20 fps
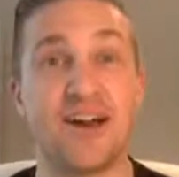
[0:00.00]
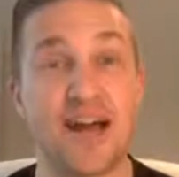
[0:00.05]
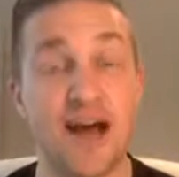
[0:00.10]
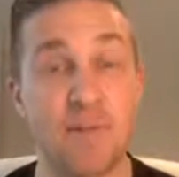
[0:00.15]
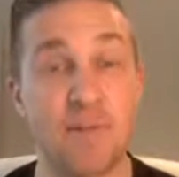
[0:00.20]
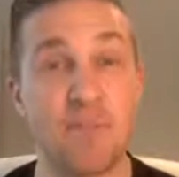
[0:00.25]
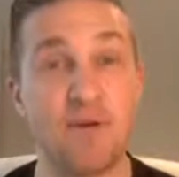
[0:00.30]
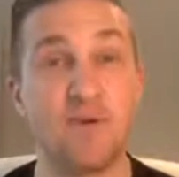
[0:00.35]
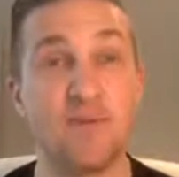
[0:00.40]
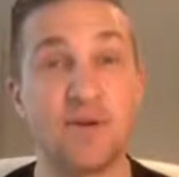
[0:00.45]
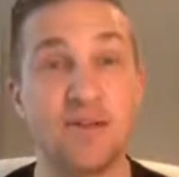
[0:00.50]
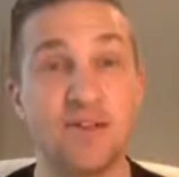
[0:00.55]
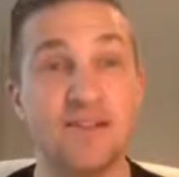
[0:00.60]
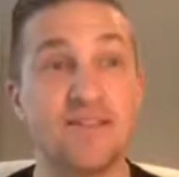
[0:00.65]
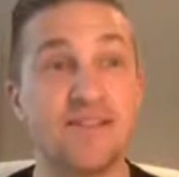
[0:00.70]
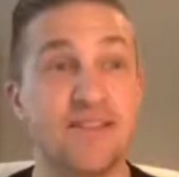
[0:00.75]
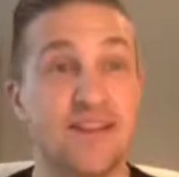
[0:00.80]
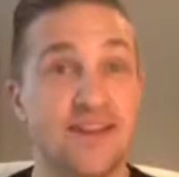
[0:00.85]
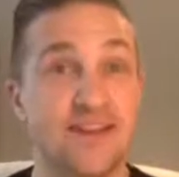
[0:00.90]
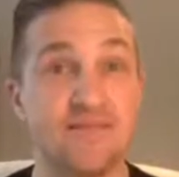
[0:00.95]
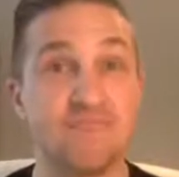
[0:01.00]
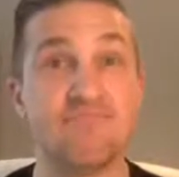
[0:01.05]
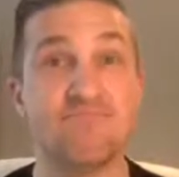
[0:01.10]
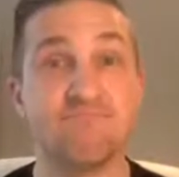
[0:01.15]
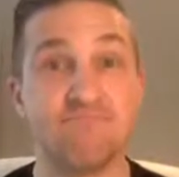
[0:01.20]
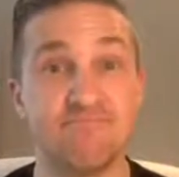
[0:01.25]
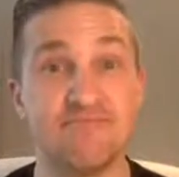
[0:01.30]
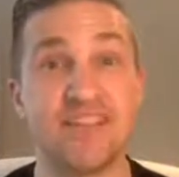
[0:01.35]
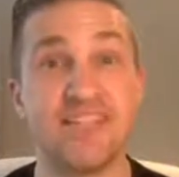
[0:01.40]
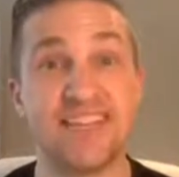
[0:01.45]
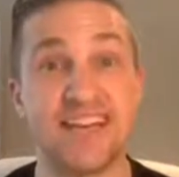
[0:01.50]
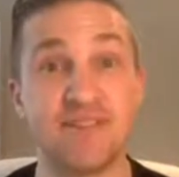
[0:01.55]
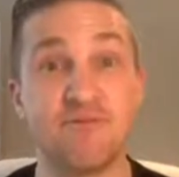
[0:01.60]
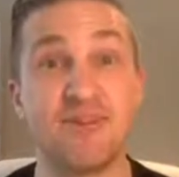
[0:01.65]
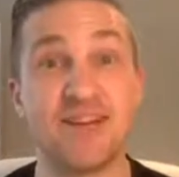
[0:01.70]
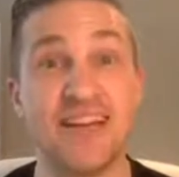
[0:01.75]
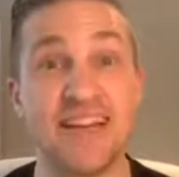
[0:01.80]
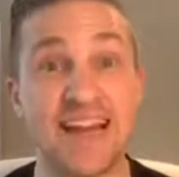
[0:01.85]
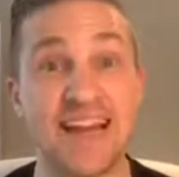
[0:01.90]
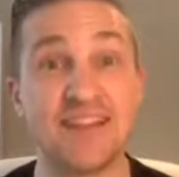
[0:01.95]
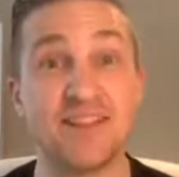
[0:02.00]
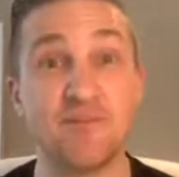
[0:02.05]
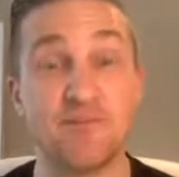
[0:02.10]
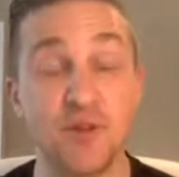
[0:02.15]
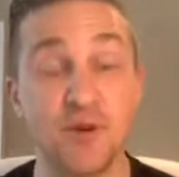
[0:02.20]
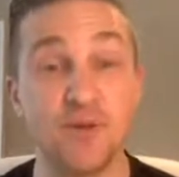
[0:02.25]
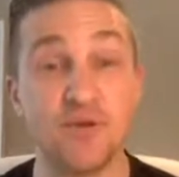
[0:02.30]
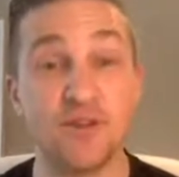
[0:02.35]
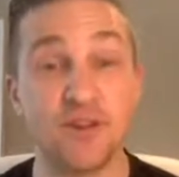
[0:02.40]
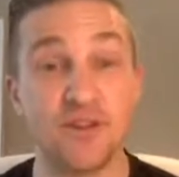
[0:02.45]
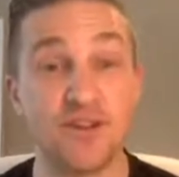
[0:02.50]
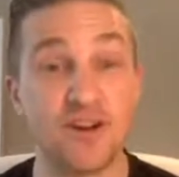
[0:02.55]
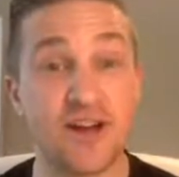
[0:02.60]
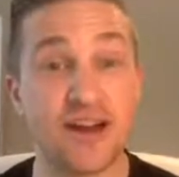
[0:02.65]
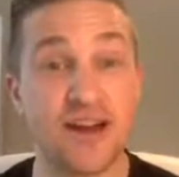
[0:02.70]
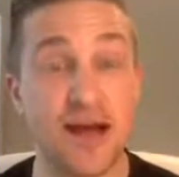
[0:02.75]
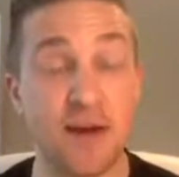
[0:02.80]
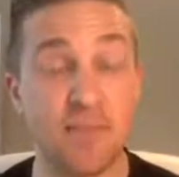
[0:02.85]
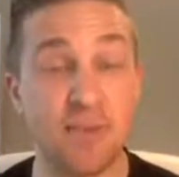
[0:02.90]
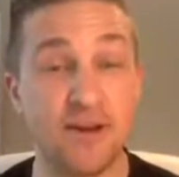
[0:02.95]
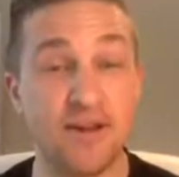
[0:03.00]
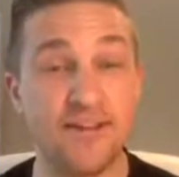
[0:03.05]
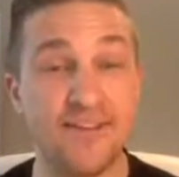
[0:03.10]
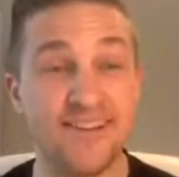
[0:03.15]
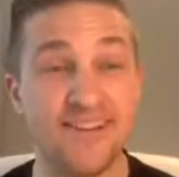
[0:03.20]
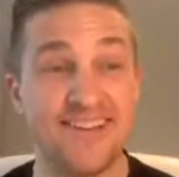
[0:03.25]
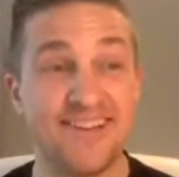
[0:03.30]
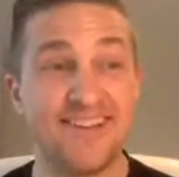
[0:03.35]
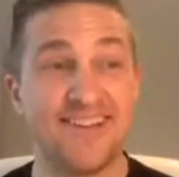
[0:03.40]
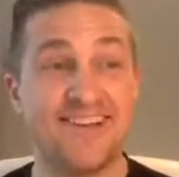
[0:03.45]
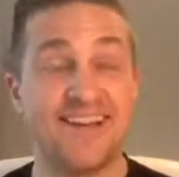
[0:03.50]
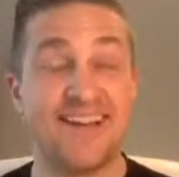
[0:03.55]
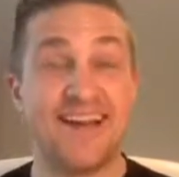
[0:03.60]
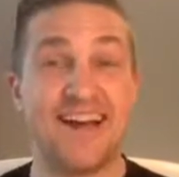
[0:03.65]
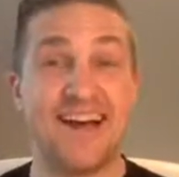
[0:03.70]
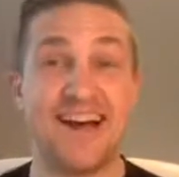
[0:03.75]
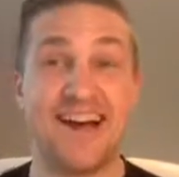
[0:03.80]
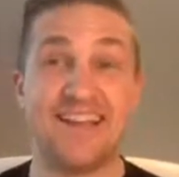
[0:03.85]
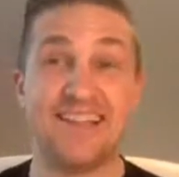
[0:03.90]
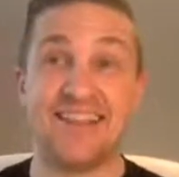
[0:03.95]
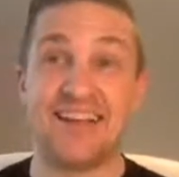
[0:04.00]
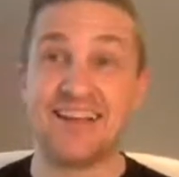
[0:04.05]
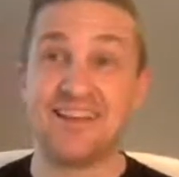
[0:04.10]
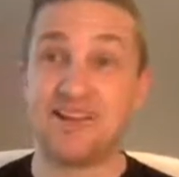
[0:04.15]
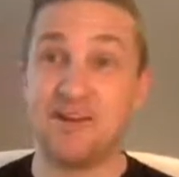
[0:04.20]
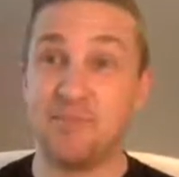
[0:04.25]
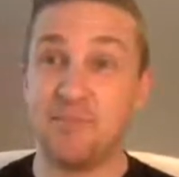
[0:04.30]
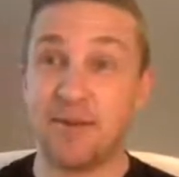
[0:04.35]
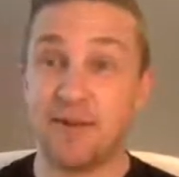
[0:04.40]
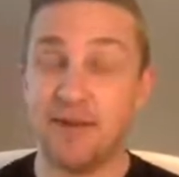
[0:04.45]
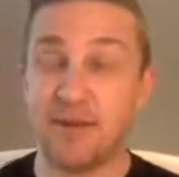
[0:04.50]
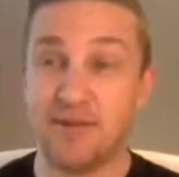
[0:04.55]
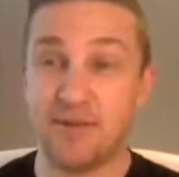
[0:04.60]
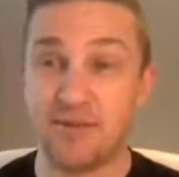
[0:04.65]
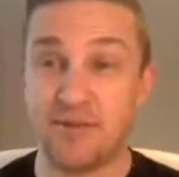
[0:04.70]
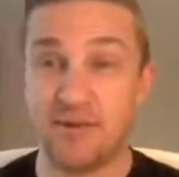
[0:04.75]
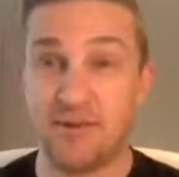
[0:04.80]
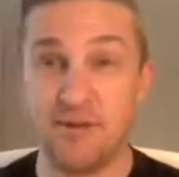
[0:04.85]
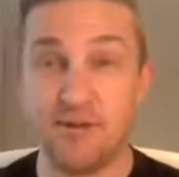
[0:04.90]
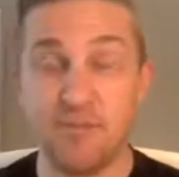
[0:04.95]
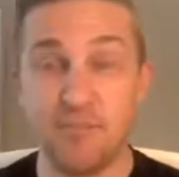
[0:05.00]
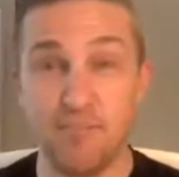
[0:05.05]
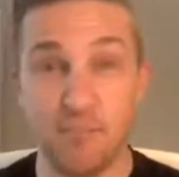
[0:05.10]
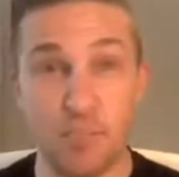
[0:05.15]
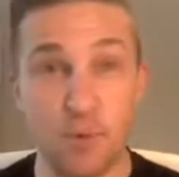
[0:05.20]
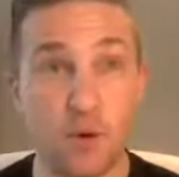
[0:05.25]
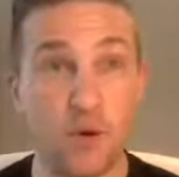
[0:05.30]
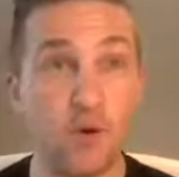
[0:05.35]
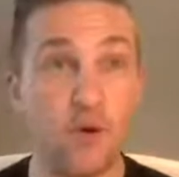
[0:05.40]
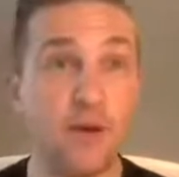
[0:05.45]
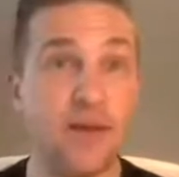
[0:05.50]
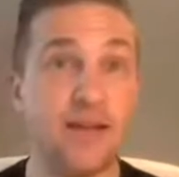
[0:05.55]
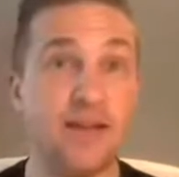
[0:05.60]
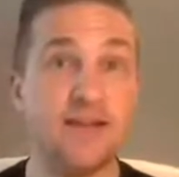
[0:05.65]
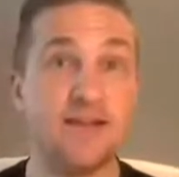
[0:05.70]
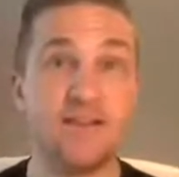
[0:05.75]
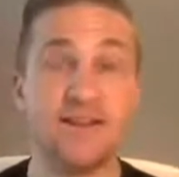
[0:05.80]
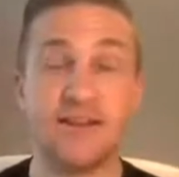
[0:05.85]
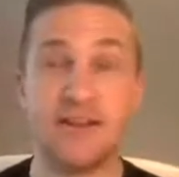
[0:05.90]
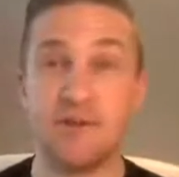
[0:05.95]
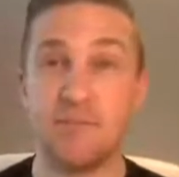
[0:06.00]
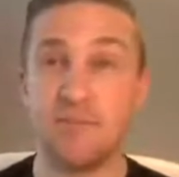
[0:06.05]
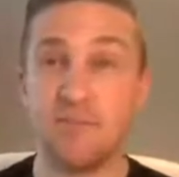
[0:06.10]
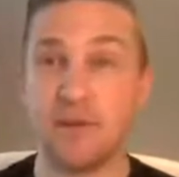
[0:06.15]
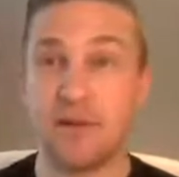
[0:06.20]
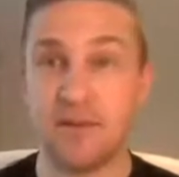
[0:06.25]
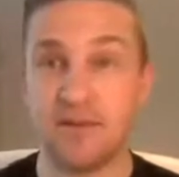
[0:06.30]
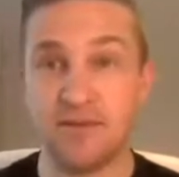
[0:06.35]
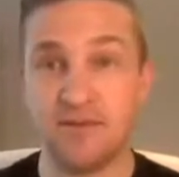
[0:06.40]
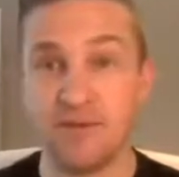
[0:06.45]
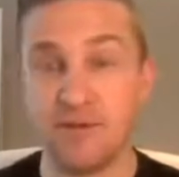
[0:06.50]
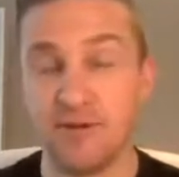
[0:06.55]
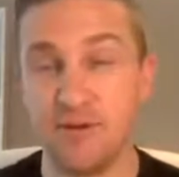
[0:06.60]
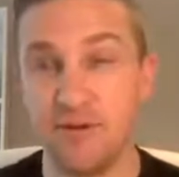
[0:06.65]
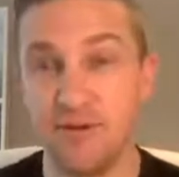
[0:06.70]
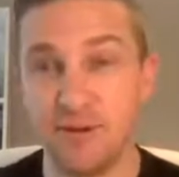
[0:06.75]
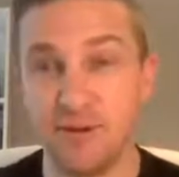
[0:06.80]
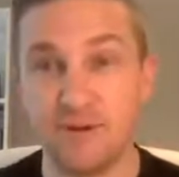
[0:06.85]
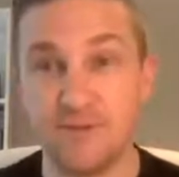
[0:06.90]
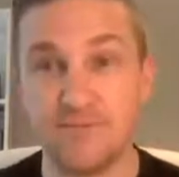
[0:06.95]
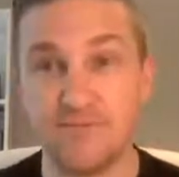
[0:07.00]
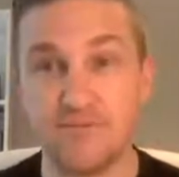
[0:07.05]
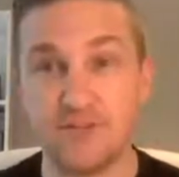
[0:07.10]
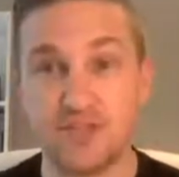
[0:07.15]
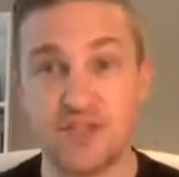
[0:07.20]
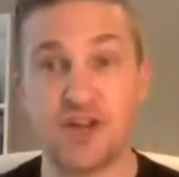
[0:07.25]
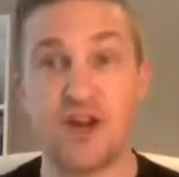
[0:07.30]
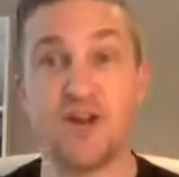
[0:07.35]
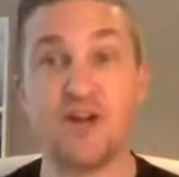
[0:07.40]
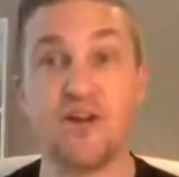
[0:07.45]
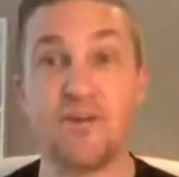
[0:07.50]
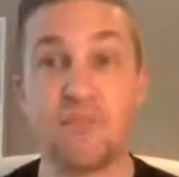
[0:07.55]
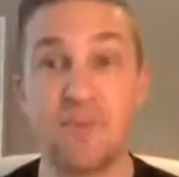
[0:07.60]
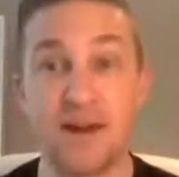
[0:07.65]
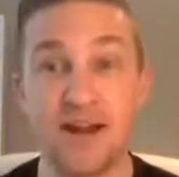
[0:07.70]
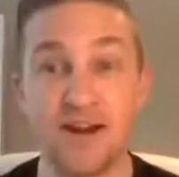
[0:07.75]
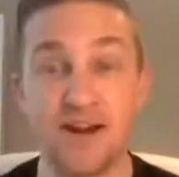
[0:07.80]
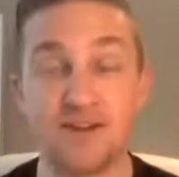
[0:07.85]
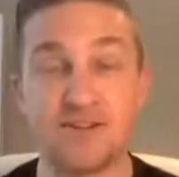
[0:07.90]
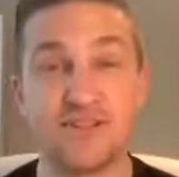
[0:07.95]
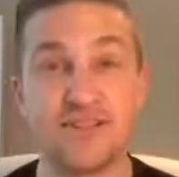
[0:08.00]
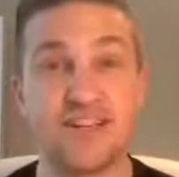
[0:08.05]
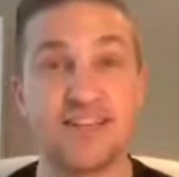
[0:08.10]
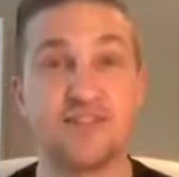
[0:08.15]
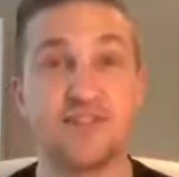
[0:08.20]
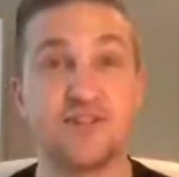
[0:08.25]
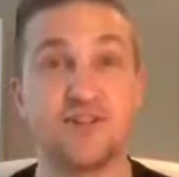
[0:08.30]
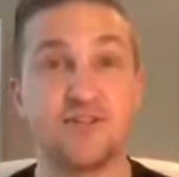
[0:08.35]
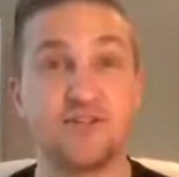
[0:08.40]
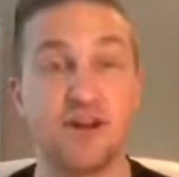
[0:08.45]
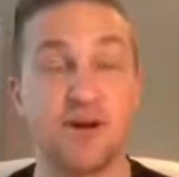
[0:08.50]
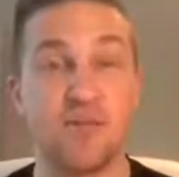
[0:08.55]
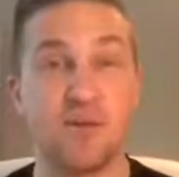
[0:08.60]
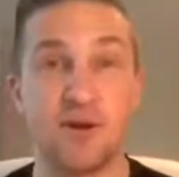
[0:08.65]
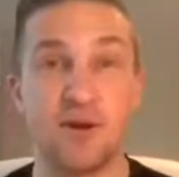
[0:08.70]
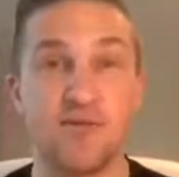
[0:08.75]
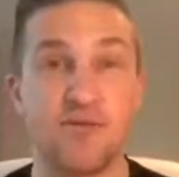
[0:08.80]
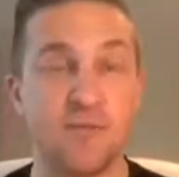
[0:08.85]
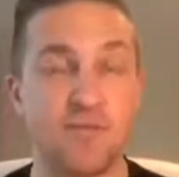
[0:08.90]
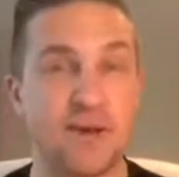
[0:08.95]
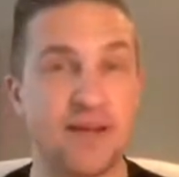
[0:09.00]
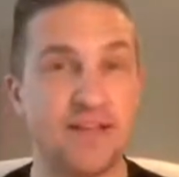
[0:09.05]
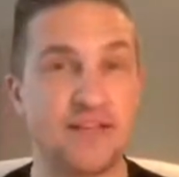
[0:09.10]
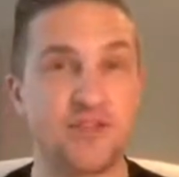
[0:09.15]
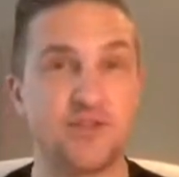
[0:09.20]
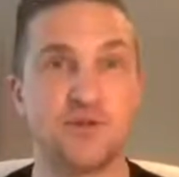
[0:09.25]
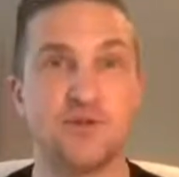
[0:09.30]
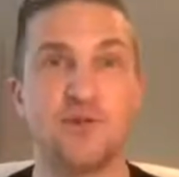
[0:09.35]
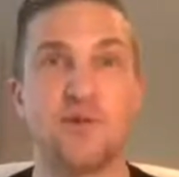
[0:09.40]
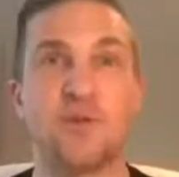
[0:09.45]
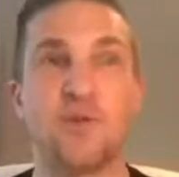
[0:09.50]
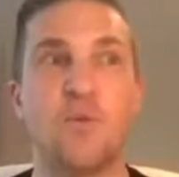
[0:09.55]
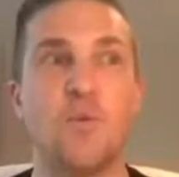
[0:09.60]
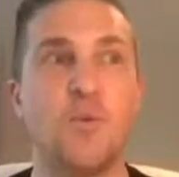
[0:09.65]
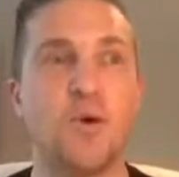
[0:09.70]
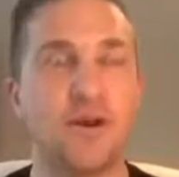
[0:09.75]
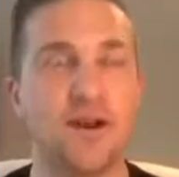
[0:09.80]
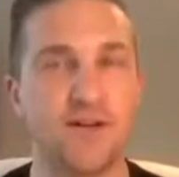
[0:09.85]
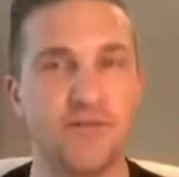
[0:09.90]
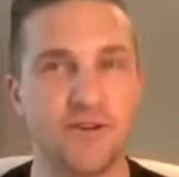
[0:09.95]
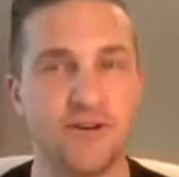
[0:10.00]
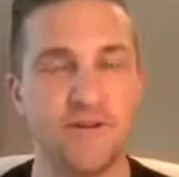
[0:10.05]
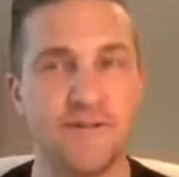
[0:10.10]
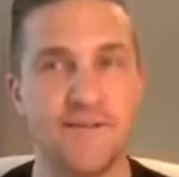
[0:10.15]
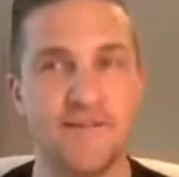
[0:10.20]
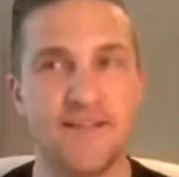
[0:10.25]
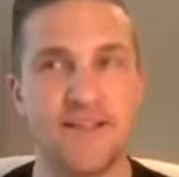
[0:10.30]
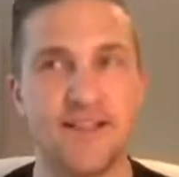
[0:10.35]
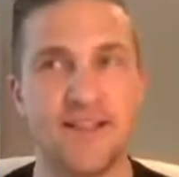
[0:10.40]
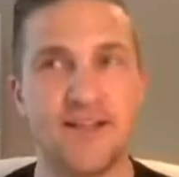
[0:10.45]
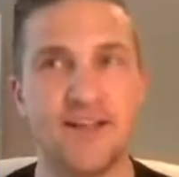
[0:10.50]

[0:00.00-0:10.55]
not happy with it, then they generally let them know that they're not happy. And that can be through booing, it can be through, you know, shouting at players as they're coming off the pitch or whatever.